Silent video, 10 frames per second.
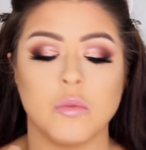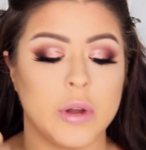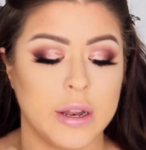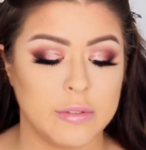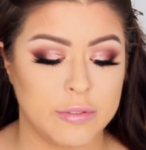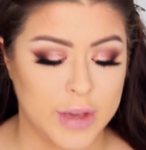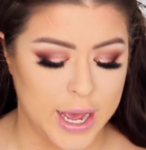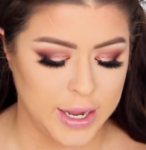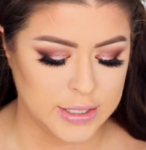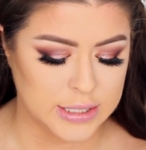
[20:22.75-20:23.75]
when in
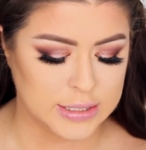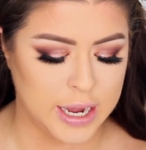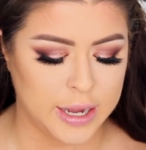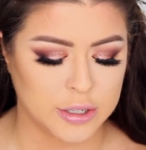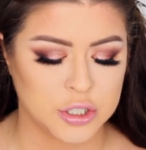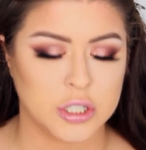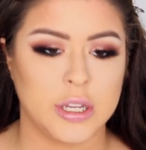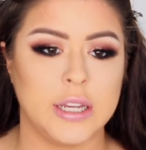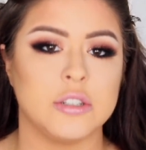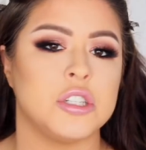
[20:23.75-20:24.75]
fact it's
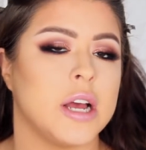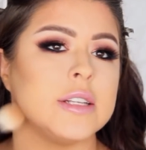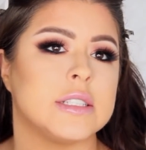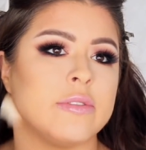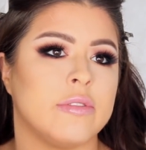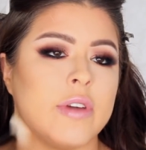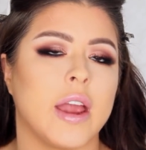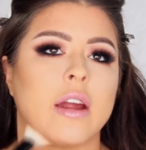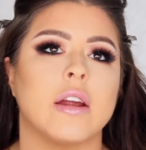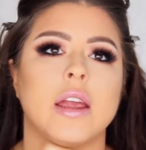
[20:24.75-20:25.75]
actually just
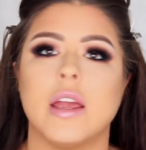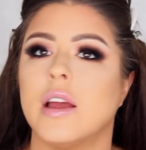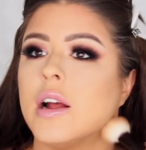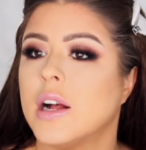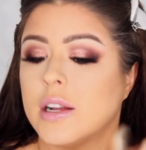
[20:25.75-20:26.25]
very